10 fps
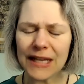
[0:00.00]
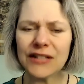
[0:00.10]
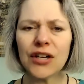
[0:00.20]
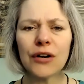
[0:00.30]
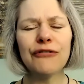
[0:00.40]

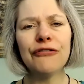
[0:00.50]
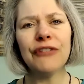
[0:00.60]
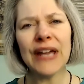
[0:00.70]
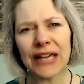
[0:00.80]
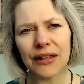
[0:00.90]
it's our
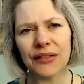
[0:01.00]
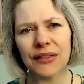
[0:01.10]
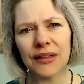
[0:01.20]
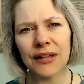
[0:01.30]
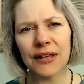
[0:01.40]
faith.
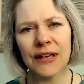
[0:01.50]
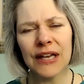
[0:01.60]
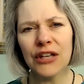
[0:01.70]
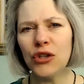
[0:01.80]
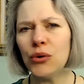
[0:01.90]

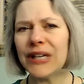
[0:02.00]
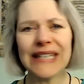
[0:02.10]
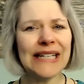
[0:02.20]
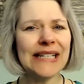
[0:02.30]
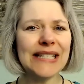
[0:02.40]
You
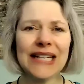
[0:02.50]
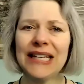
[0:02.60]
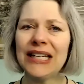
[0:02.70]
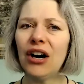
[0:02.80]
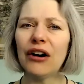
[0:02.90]
can't
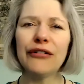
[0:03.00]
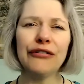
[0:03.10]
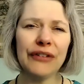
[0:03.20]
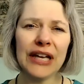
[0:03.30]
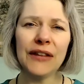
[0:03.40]
take our
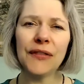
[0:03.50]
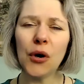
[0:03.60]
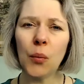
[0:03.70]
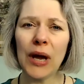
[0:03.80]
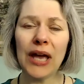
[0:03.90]
faith
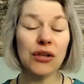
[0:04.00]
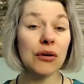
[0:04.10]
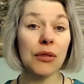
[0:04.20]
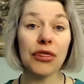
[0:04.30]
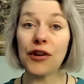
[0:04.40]
away. You
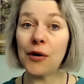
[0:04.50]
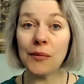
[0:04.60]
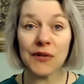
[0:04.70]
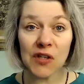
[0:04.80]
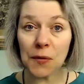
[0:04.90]
can
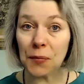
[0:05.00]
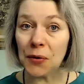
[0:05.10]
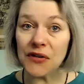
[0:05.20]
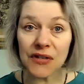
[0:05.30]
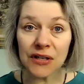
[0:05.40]
throw us into
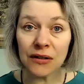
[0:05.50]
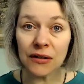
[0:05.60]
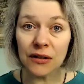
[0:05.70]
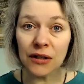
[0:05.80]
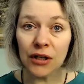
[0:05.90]
prison,
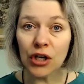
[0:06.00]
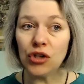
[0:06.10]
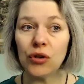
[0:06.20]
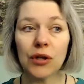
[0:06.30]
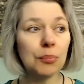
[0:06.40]

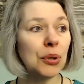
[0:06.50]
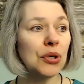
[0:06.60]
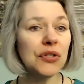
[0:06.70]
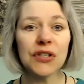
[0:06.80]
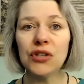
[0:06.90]
you can
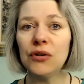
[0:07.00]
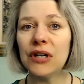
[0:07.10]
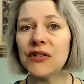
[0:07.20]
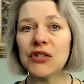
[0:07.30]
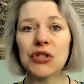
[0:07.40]
persecute
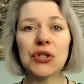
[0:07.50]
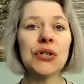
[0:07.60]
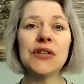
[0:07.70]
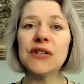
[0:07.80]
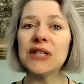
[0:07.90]
us and
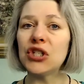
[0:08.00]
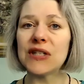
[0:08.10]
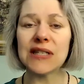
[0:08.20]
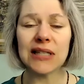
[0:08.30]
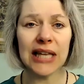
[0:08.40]
turn us into
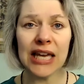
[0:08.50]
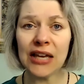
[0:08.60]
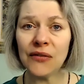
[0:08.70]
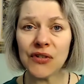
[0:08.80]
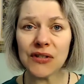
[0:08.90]

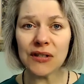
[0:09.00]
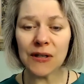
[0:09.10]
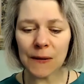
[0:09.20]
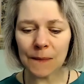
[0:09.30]
slaves.